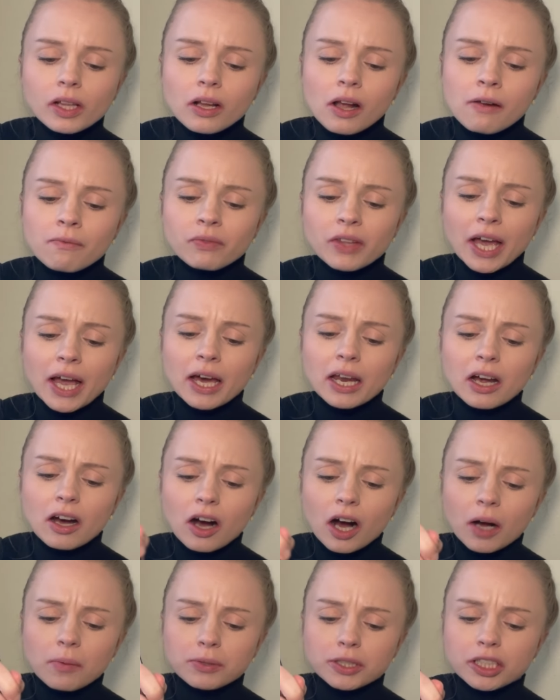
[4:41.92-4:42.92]
They had an
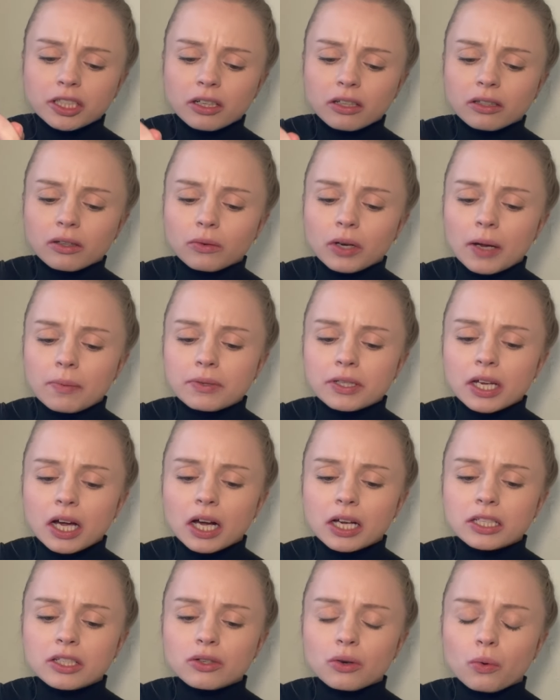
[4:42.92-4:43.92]
option on the
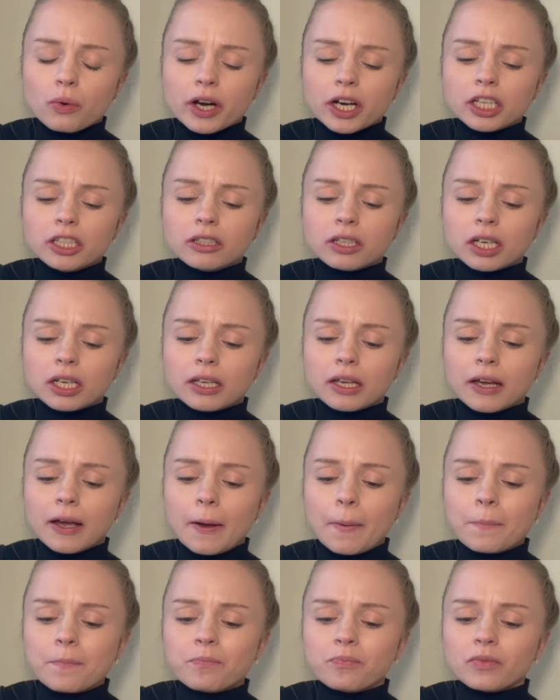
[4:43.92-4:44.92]
website to where you could
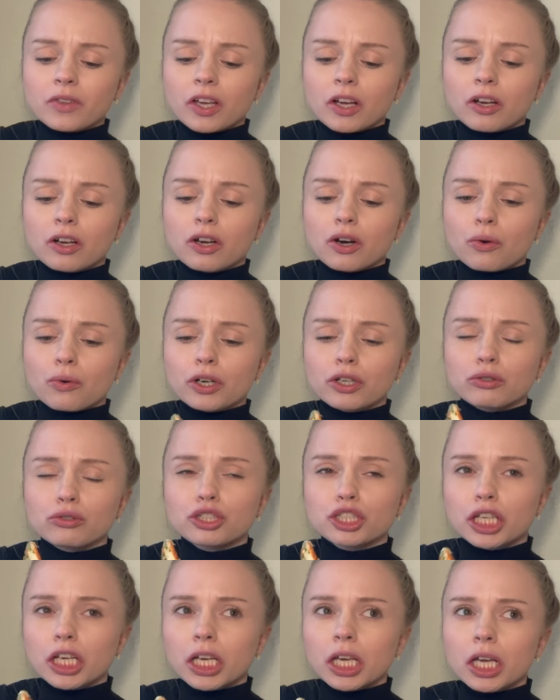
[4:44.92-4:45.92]
get grilled
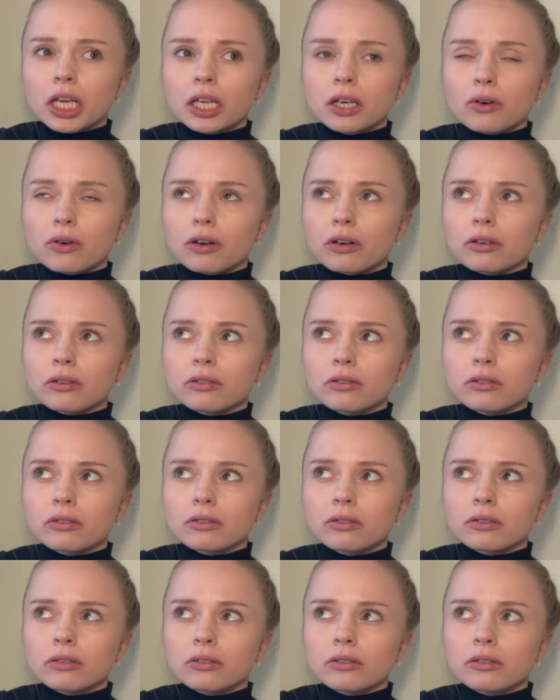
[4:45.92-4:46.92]
chicken, or
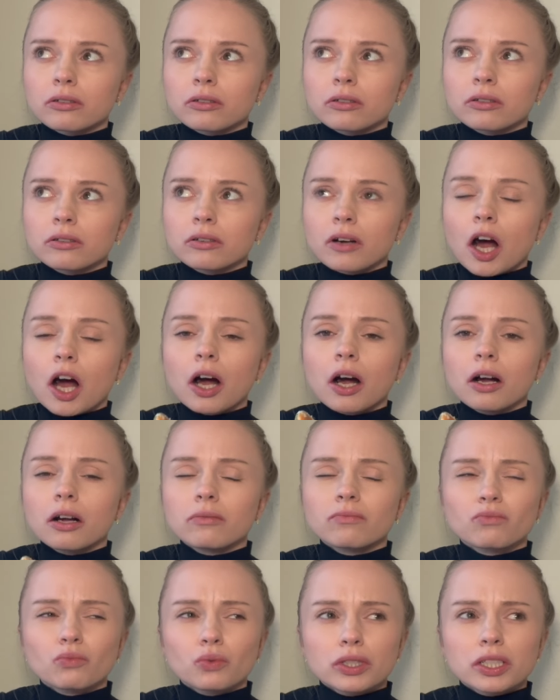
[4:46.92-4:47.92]

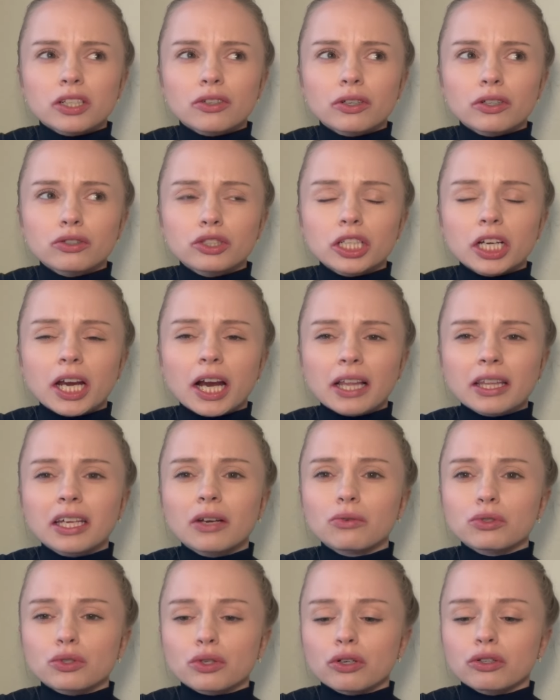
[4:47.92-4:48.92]
was it grilled chicken? I think it
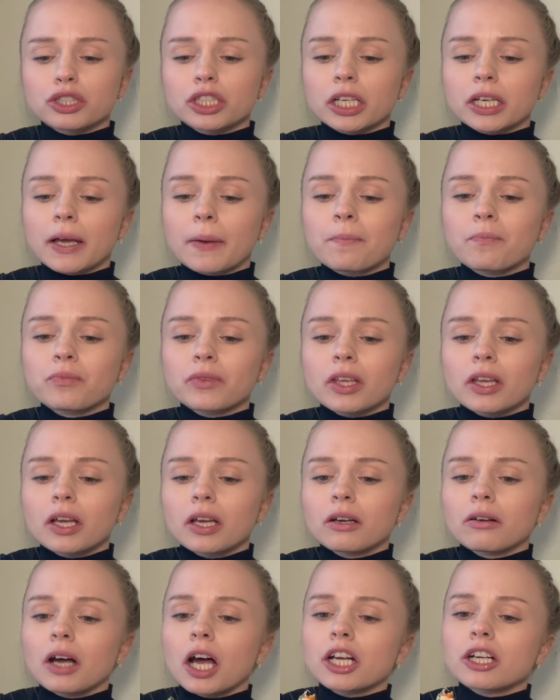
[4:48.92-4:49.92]
was grilled chicken.
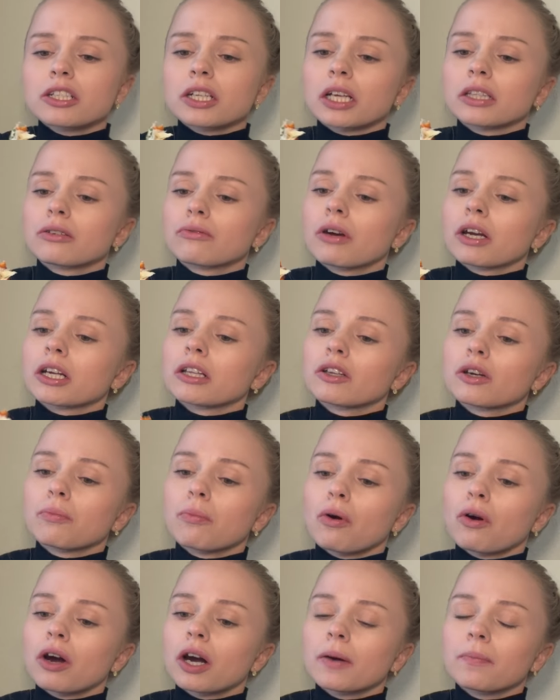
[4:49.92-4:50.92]
I just got the regular
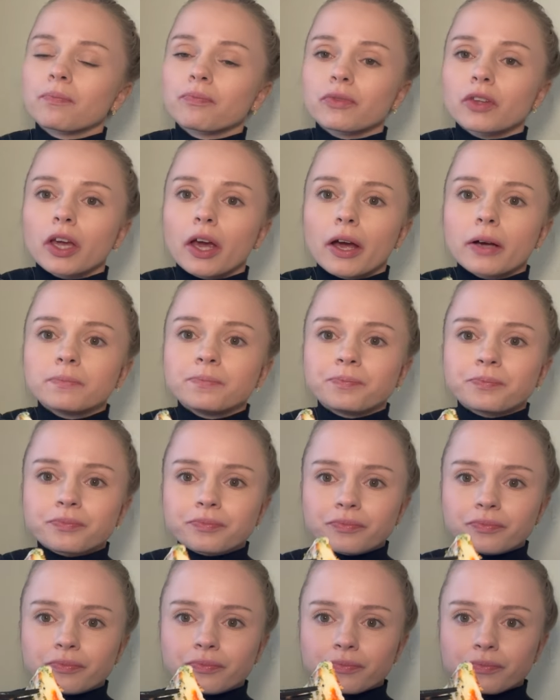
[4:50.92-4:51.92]
parm. Okay.
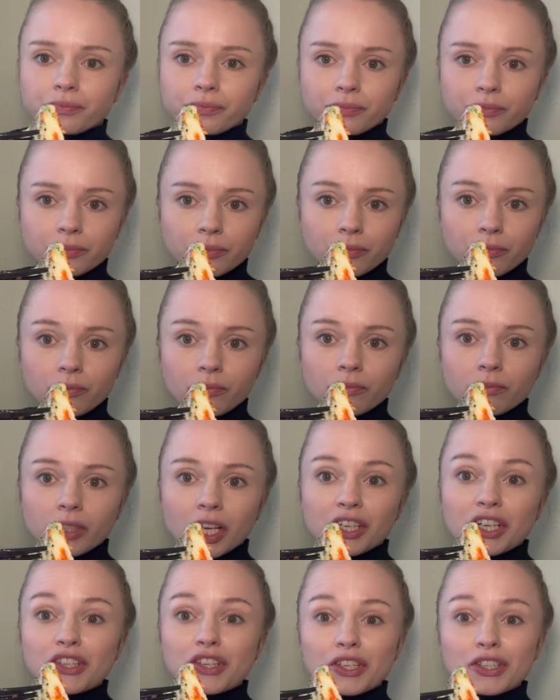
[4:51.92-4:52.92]

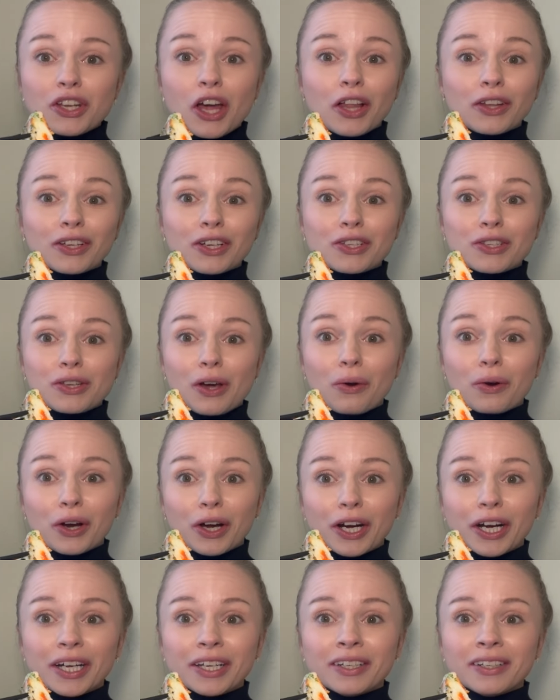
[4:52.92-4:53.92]
Does this not look so
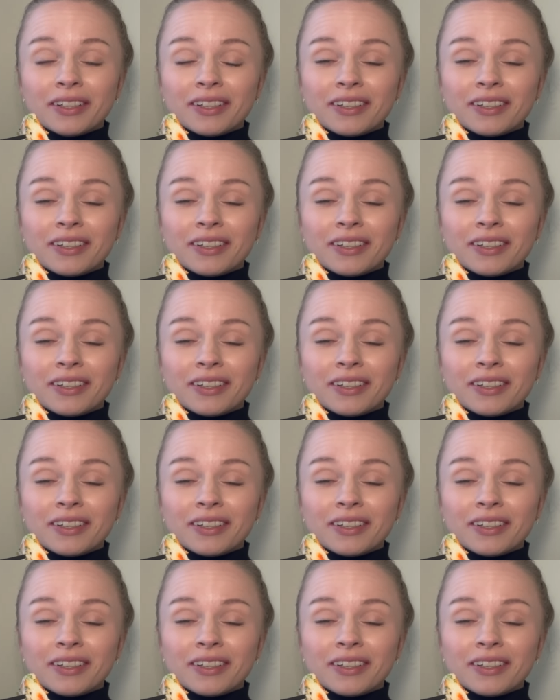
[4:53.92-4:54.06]
good?